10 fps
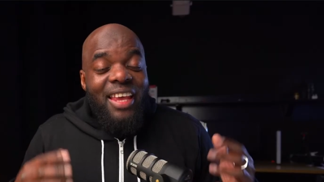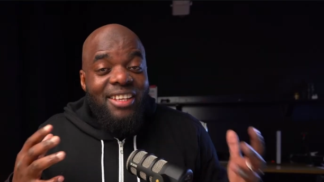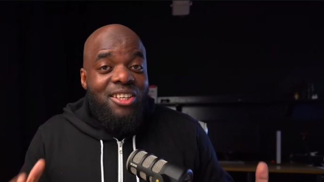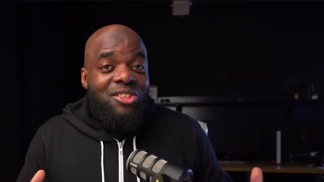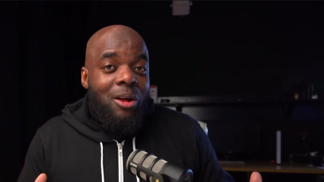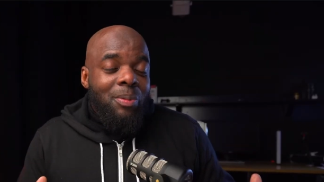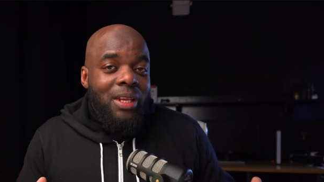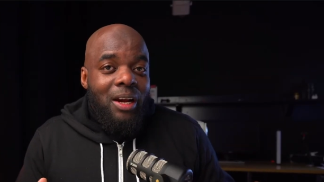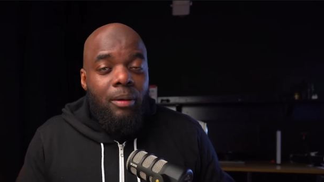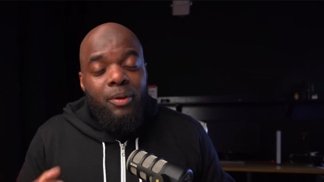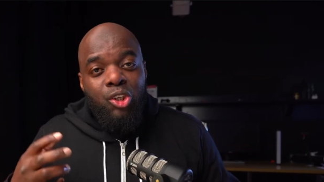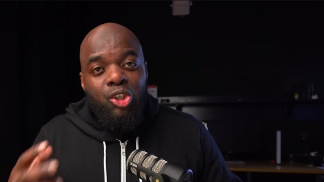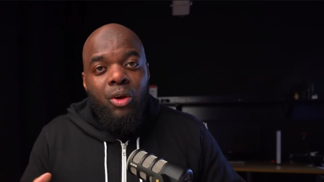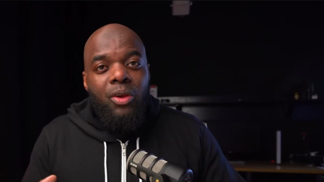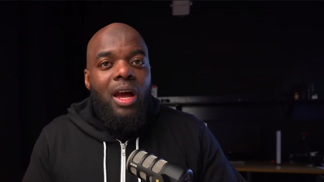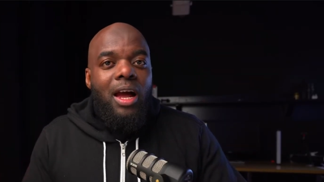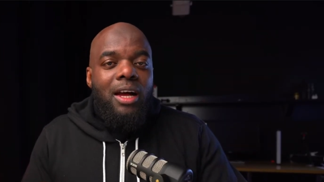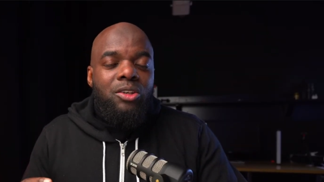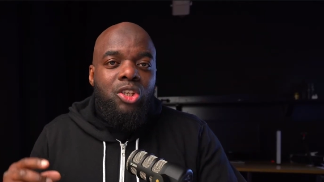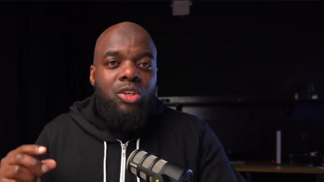the next example now, I'm going to show you
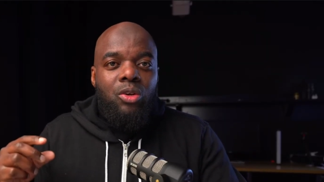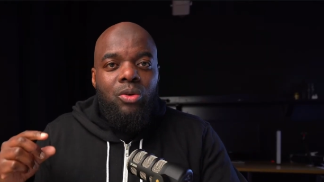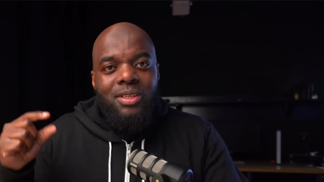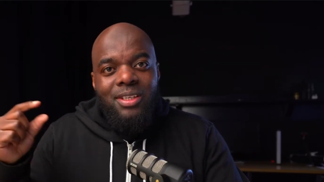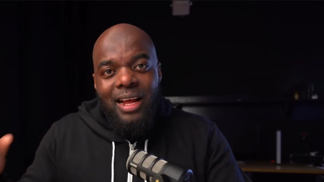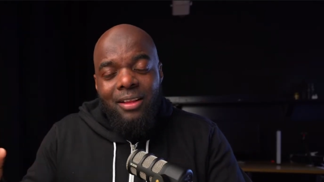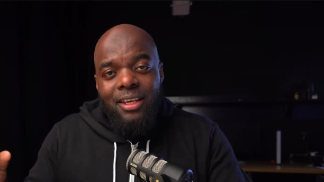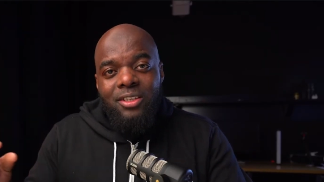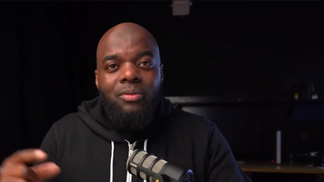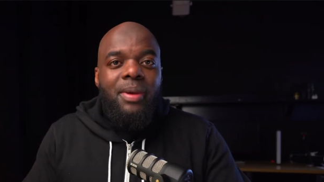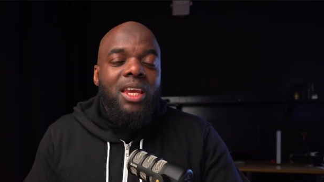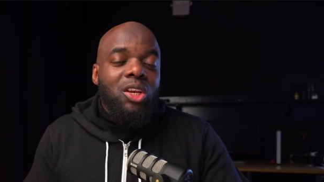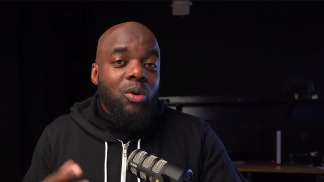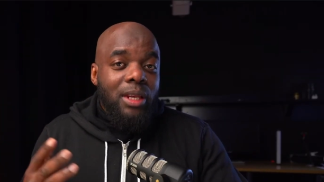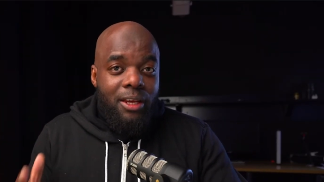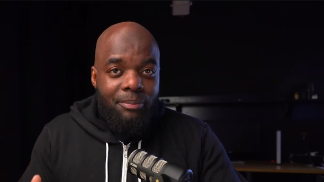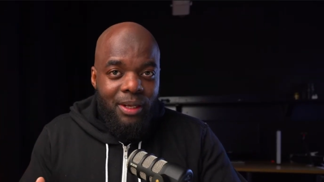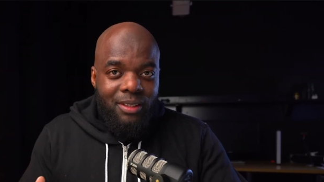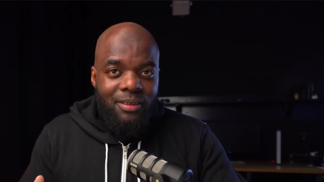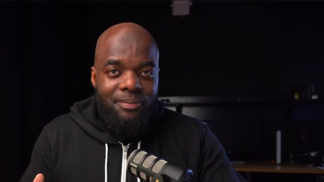how to style this to make it look like a
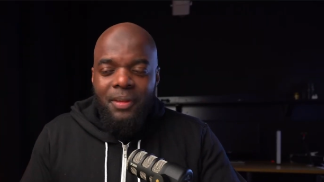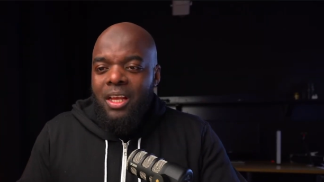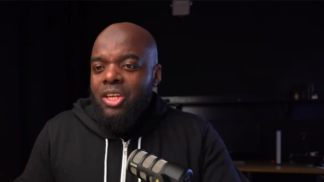button.